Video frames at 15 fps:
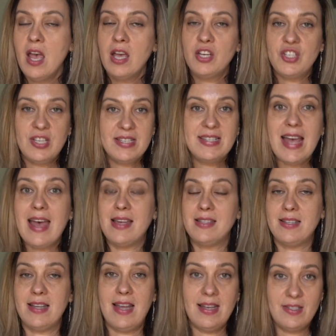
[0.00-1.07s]
she
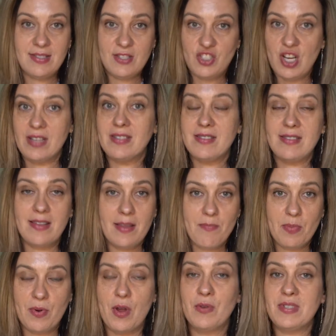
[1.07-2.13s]
says it's just the
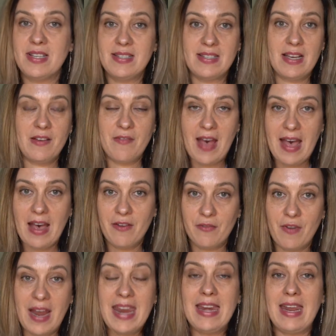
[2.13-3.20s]
process of
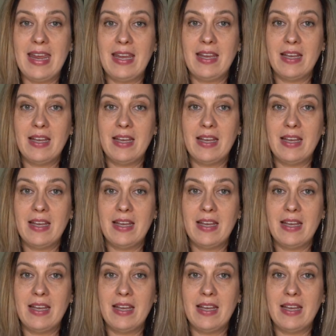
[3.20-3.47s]
writing.